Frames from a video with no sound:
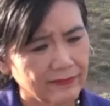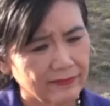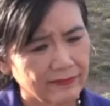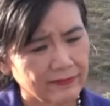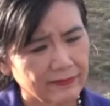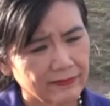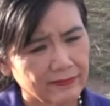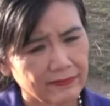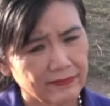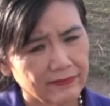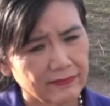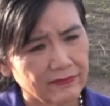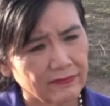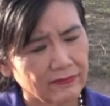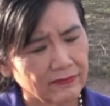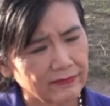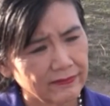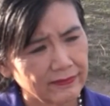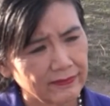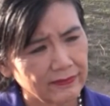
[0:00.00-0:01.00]

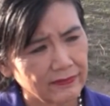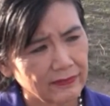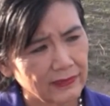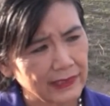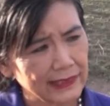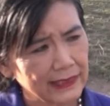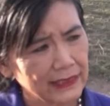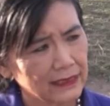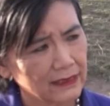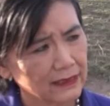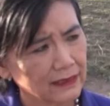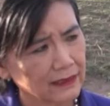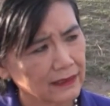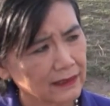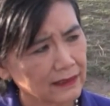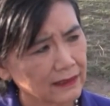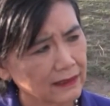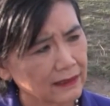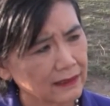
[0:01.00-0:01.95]
No words are spoken by the person on screen.